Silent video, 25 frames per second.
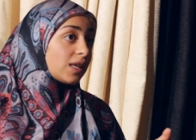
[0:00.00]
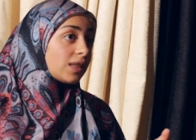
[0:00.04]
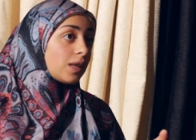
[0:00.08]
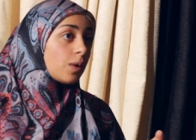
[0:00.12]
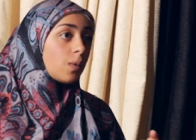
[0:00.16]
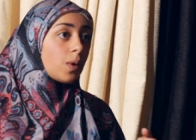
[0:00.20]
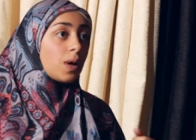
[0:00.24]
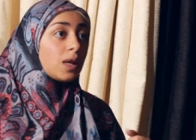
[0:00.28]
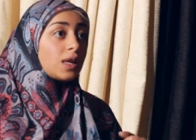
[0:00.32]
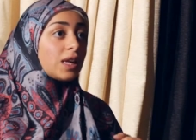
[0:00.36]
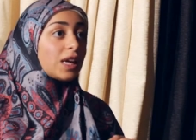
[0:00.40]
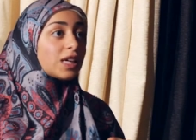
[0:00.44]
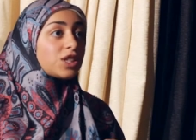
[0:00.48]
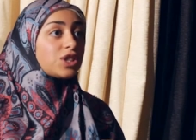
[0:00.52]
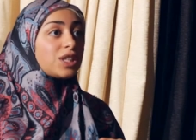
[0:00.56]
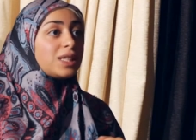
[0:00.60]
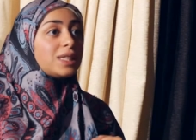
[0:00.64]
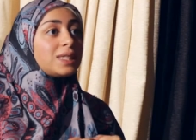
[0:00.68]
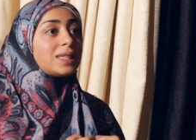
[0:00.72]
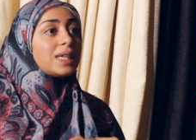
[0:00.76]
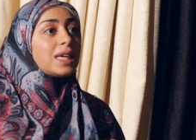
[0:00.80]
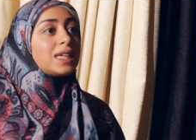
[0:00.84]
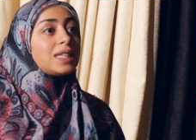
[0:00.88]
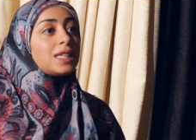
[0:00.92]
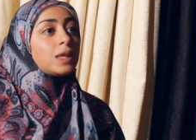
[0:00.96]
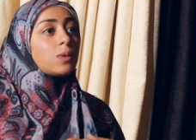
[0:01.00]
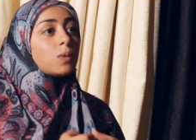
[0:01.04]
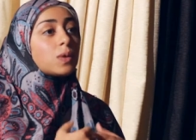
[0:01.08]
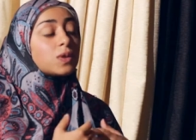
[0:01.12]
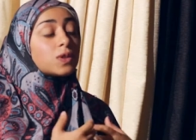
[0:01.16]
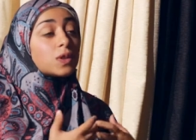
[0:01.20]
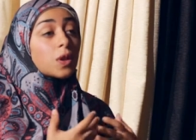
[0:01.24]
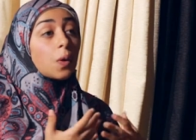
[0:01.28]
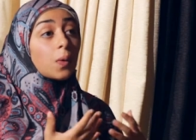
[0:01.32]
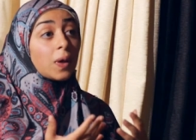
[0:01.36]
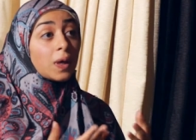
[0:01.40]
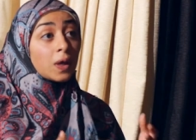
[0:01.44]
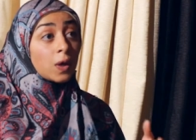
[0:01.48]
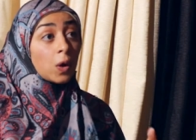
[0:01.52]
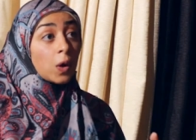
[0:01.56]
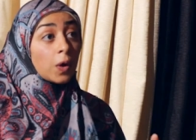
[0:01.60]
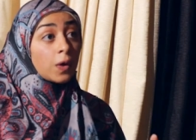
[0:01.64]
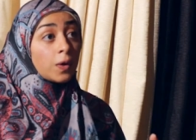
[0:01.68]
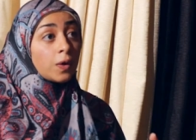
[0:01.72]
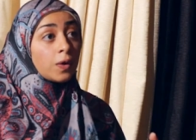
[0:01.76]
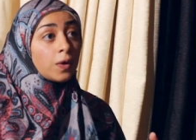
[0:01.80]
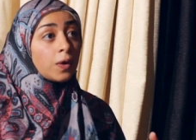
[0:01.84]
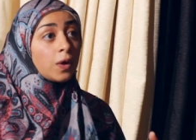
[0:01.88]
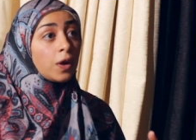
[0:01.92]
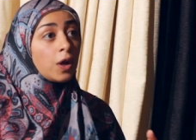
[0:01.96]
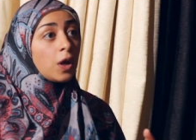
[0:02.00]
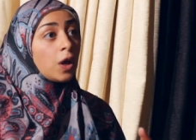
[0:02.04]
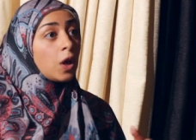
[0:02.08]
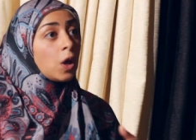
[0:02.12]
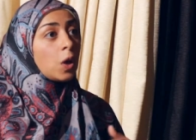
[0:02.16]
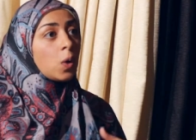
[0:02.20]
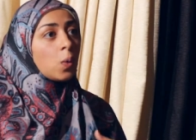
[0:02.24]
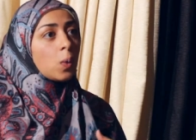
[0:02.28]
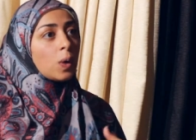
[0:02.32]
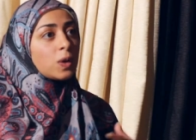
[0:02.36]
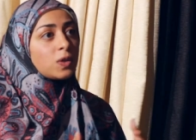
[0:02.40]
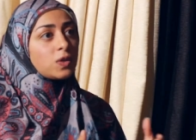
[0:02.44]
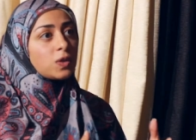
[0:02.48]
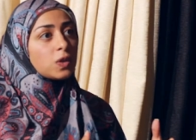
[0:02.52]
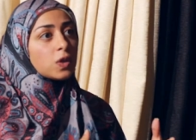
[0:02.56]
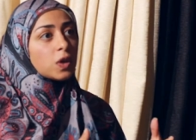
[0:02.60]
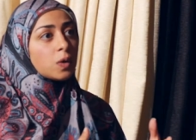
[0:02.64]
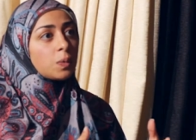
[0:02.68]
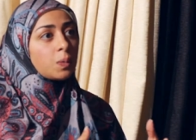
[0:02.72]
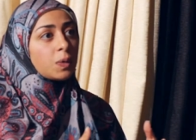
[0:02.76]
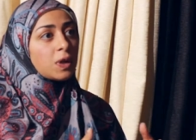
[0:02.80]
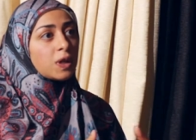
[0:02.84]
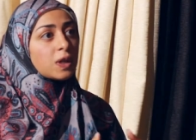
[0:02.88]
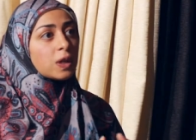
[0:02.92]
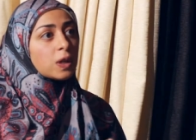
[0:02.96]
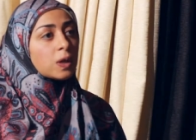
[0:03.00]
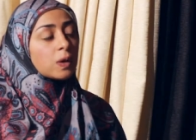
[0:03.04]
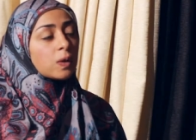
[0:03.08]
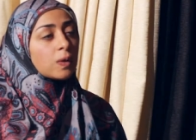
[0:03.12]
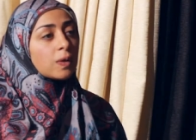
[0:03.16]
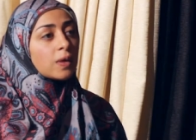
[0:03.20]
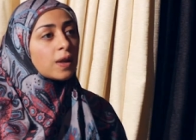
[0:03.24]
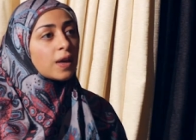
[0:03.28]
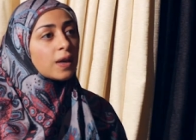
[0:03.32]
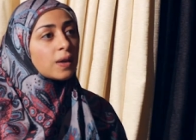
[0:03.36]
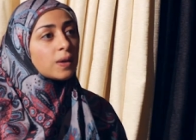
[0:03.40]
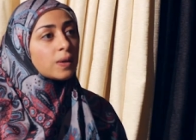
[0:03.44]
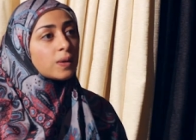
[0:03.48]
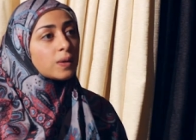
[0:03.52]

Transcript: They weren't actually stating what's going on. What's your opinion on that?